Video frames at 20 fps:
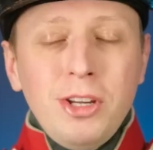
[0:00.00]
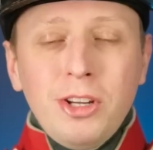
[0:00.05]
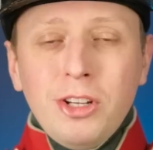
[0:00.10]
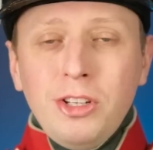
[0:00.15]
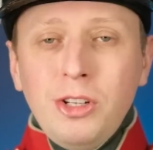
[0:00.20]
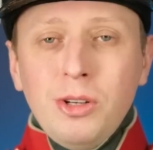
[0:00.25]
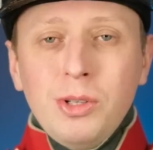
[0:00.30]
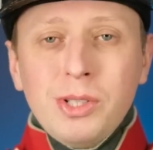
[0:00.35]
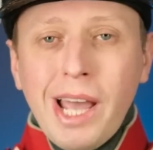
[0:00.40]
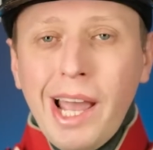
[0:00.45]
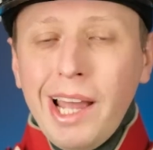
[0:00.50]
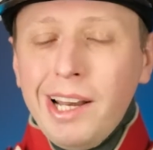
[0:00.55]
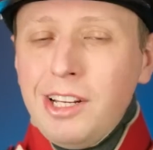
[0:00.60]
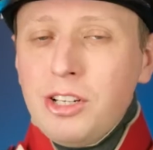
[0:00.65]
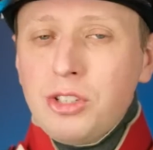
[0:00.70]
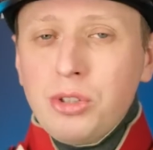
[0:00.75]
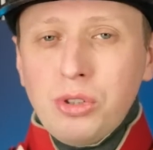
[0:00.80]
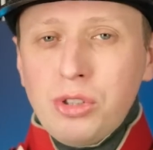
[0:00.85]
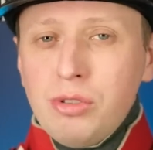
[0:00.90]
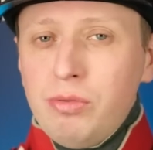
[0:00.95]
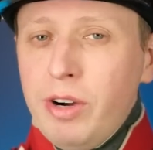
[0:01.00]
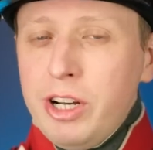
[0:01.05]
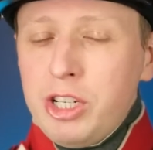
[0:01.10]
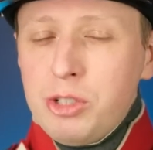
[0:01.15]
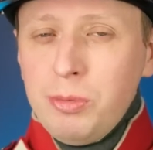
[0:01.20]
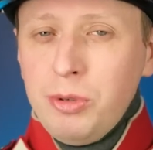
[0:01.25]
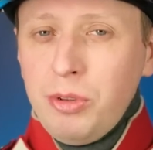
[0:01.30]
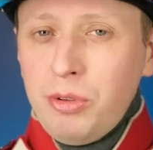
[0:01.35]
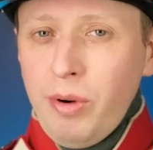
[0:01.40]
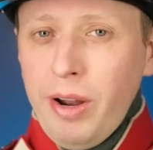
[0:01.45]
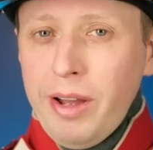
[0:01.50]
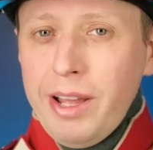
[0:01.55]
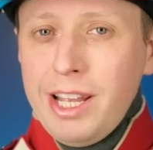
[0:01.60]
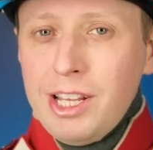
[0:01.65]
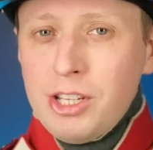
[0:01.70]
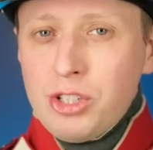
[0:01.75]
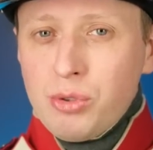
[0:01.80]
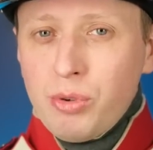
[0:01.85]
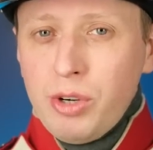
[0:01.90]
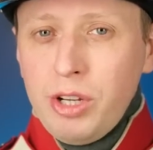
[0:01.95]
can use any sort of regiment throughout
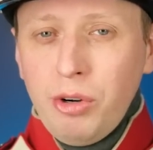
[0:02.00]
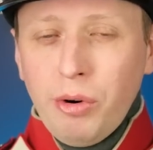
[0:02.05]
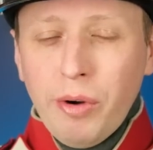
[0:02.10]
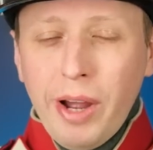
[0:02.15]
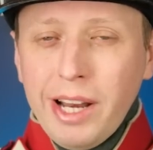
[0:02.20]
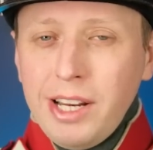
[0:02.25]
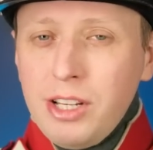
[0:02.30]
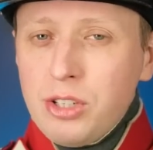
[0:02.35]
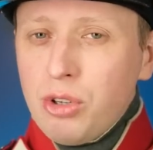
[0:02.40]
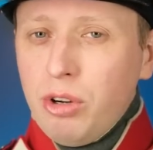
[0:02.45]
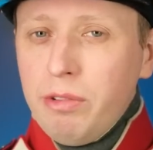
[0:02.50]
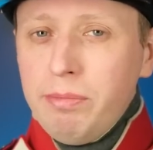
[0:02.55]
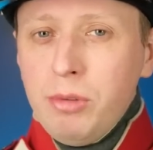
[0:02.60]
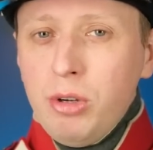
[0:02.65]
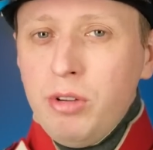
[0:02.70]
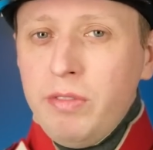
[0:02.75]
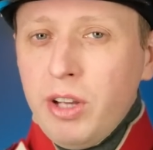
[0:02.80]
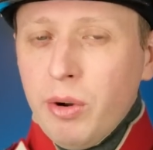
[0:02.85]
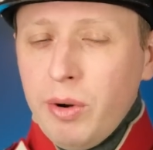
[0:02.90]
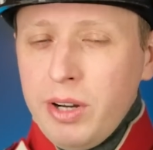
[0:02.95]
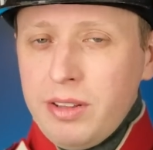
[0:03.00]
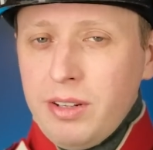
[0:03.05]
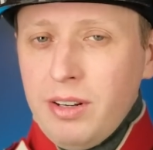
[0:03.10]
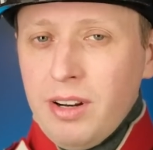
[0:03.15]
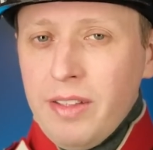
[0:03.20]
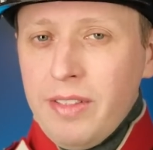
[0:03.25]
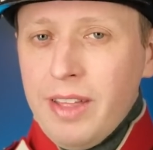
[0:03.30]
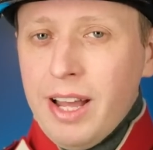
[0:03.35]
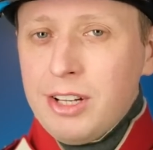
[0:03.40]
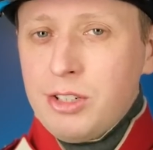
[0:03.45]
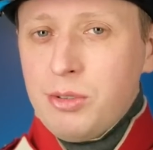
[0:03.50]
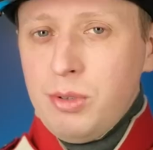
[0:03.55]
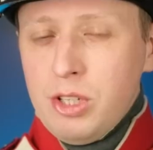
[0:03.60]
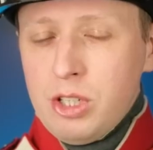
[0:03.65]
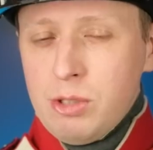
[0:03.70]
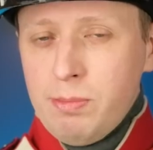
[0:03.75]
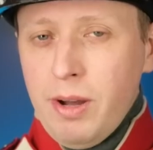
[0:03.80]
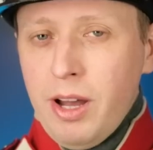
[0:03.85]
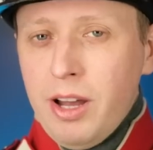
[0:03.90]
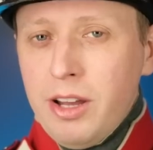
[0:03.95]
history or any sort of movie or anything like that to
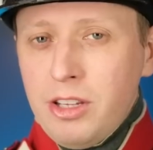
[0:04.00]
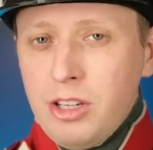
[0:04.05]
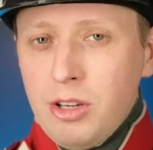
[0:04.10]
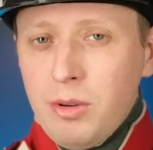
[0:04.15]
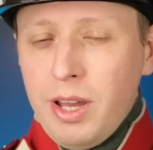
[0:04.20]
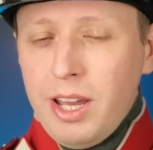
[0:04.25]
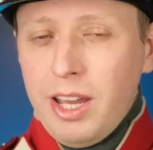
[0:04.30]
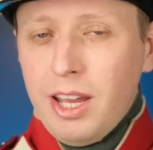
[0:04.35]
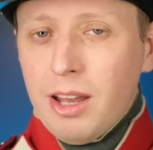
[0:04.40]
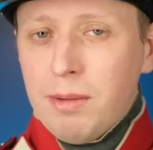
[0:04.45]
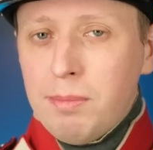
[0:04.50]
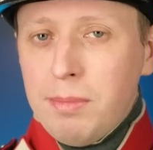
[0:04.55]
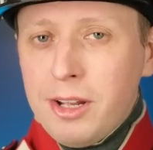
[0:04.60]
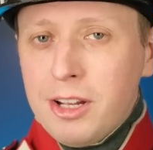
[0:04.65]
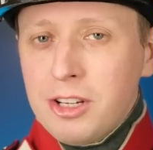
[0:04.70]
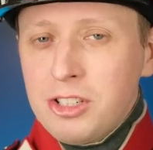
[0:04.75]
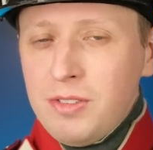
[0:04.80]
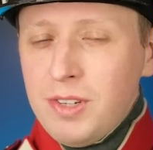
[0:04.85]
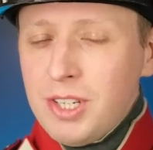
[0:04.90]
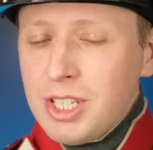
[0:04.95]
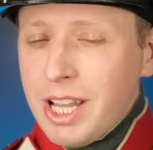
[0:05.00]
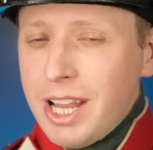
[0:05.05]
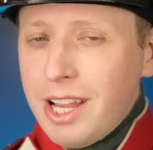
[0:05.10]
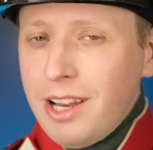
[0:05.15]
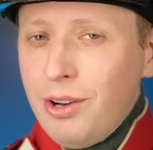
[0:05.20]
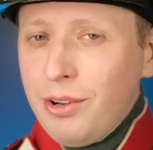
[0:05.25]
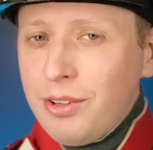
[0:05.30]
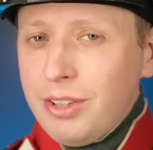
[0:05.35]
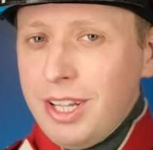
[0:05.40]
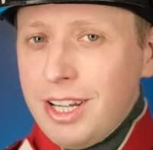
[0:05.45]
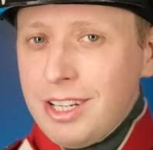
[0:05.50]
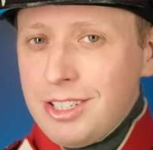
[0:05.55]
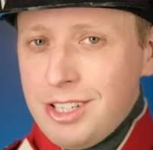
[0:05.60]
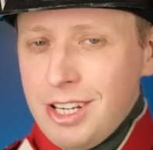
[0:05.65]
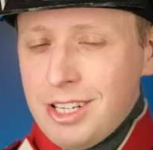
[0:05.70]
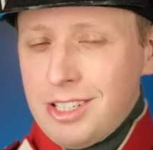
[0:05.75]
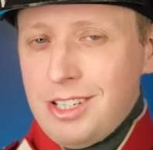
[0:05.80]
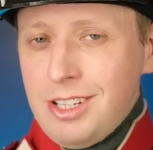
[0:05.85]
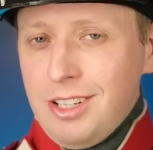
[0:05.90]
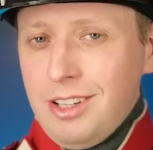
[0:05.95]
inspire you here. Because if you take a look at the
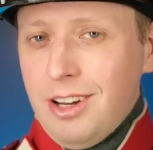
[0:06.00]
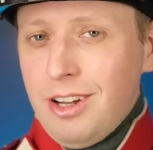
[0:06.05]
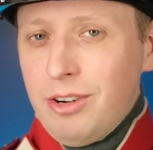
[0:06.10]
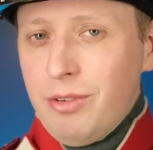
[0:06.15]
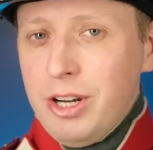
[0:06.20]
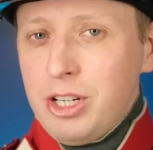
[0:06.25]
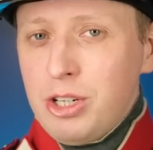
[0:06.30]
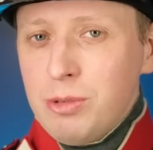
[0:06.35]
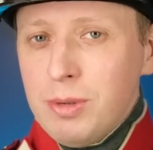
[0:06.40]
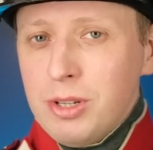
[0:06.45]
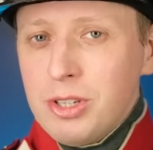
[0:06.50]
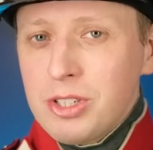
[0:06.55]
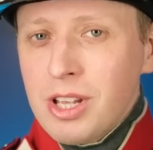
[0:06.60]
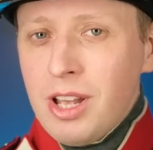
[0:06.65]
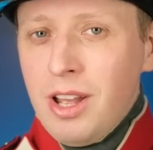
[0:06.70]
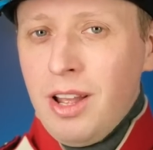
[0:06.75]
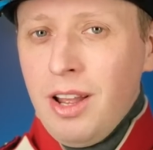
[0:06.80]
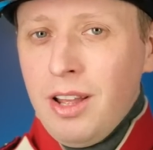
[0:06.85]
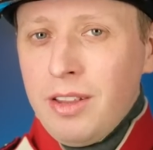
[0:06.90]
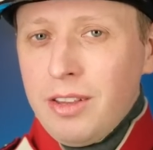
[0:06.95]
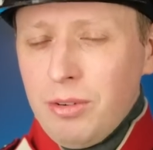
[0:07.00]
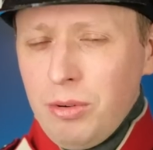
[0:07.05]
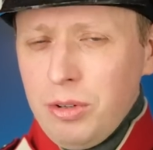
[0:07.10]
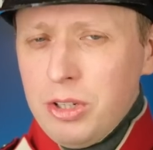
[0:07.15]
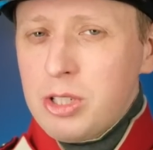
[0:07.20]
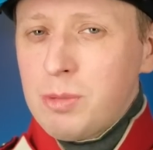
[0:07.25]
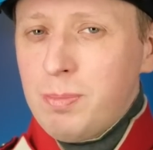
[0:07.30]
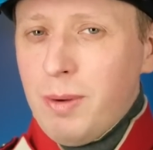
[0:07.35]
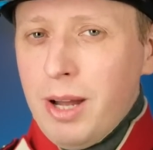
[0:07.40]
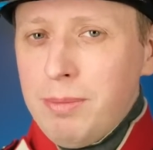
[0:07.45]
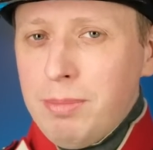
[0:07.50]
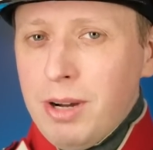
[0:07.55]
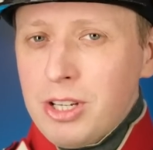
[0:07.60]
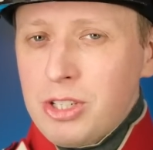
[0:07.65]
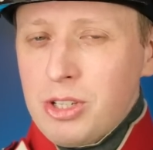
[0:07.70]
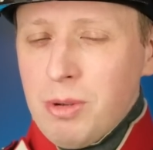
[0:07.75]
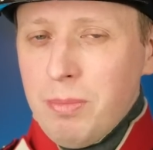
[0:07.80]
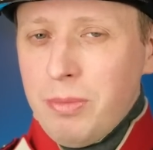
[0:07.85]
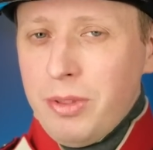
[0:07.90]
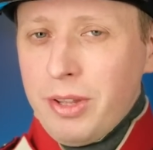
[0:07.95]
existing Guard regiments, they're all inspired by
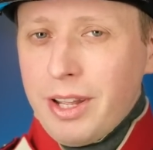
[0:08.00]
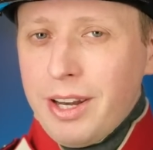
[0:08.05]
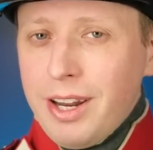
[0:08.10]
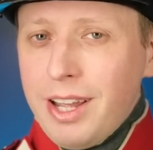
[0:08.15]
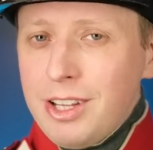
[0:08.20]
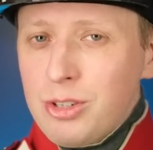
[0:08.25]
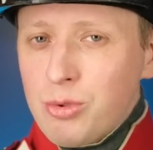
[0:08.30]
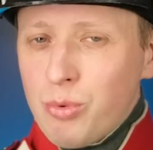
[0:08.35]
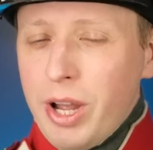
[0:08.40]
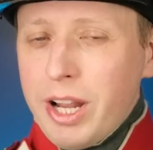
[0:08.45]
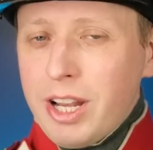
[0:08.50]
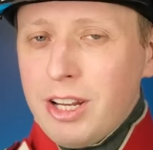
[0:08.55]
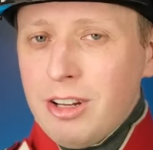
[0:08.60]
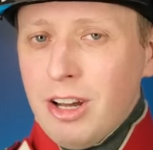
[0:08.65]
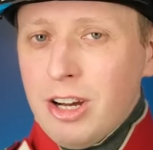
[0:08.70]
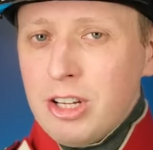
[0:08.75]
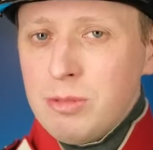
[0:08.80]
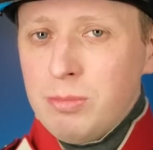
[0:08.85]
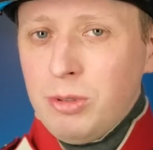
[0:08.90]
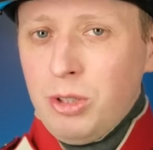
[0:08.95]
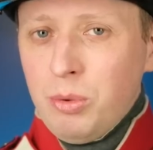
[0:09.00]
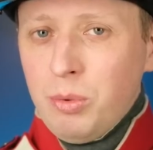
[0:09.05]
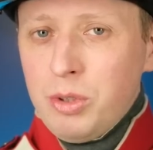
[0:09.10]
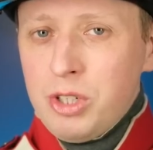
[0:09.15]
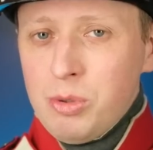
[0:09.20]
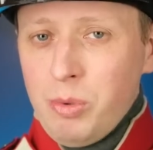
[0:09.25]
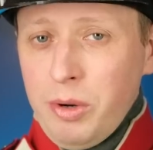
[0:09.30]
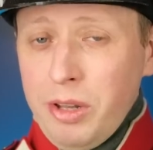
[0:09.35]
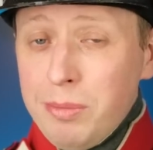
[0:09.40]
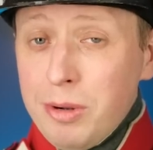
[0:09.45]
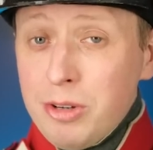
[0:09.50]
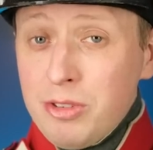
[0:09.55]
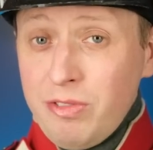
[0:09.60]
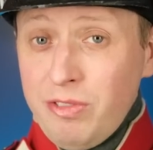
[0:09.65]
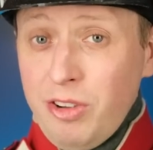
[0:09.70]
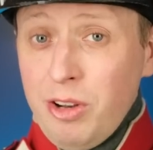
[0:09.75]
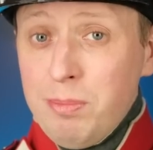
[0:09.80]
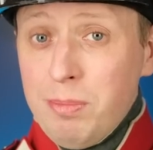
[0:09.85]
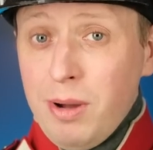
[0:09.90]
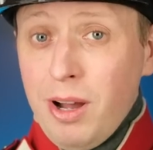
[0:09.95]
something and it is recognisable, which is one of the most
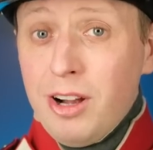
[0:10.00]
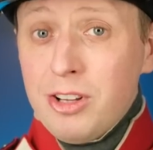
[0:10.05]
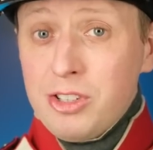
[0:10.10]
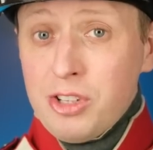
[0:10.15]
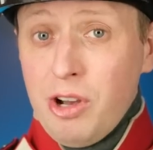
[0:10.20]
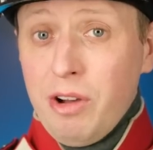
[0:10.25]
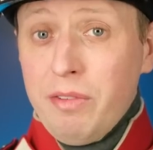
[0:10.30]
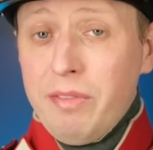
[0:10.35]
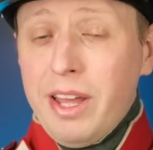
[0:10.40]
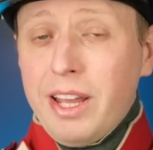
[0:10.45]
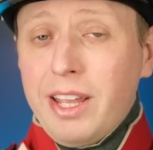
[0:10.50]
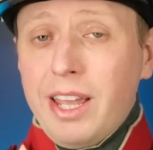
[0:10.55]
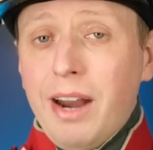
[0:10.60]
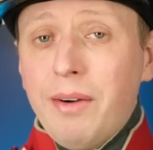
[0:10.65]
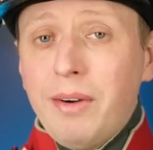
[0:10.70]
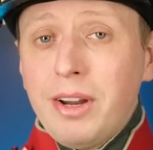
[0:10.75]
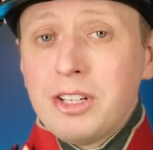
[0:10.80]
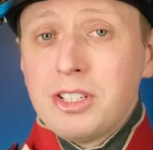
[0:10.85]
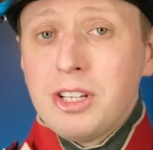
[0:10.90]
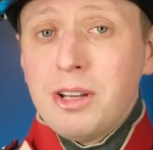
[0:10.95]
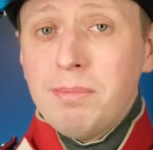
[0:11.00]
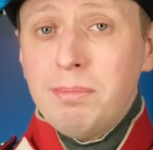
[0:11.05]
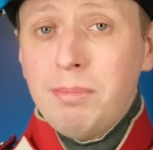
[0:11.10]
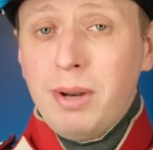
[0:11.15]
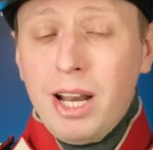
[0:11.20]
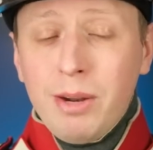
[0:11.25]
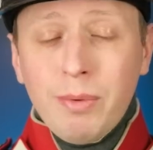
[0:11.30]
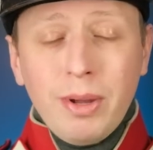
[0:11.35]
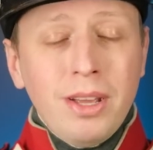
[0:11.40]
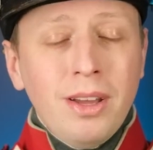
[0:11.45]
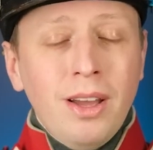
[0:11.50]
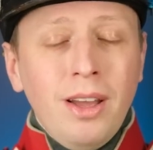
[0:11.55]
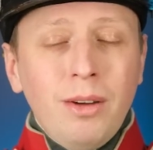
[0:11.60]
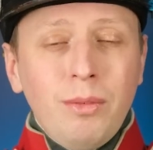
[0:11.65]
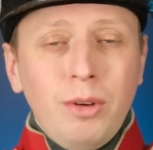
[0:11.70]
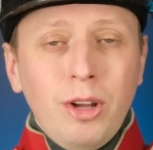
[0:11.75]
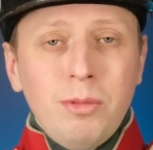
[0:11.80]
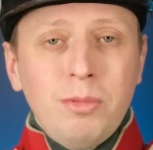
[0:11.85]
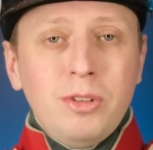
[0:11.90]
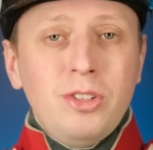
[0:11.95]
fun parts of their character. But anyway,
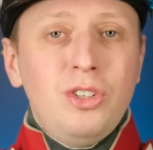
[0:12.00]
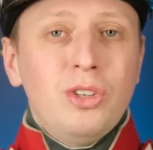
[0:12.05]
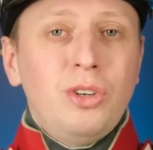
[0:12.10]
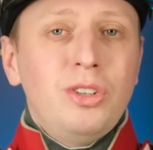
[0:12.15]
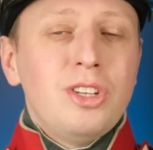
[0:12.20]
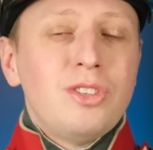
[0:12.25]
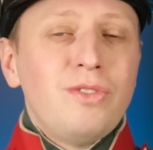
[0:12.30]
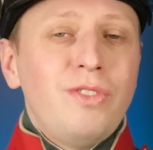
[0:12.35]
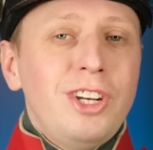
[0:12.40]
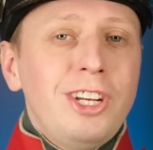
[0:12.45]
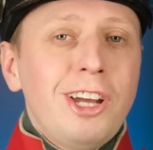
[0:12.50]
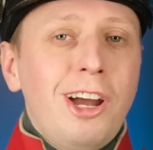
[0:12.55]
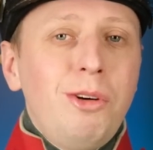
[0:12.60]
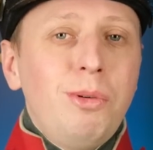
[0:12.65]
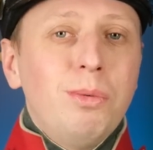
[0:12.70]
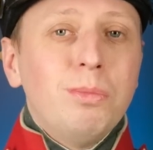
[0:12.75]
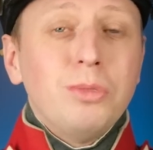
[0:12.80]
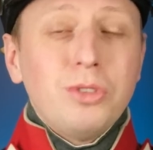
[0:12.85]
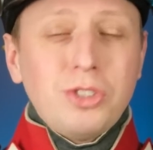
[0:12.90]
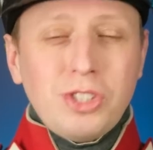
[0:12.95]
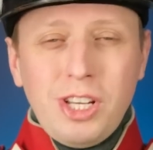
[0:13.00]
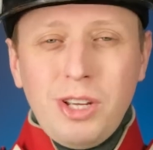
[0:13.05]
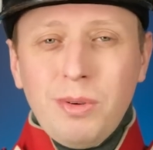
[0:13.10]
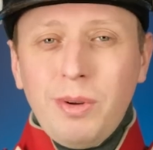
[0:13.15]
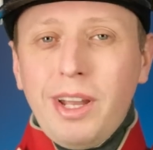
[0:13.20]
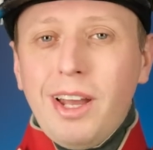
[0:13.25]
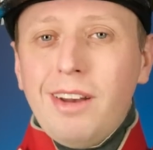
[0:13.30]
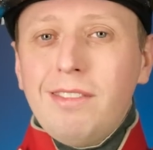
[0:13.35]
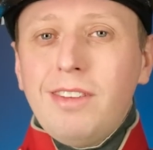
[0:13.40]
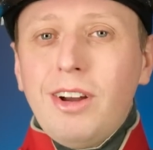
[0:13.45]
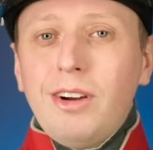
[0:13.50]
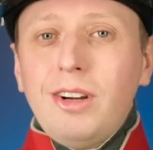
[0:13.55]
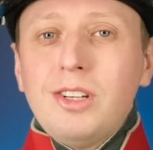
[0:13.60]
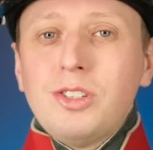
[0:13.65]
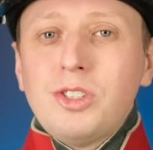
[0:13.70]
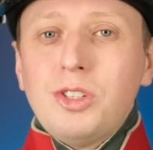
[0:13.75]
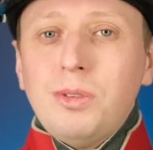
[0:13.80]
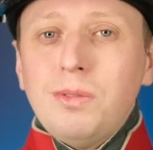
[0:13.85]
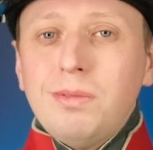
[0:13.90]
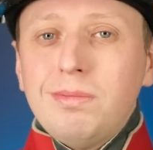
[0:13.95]
we hope you enjoyed this video and we'll see you again very
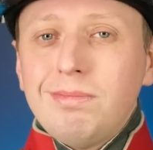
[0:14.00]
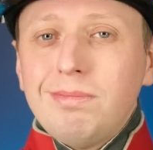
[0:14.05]
soon.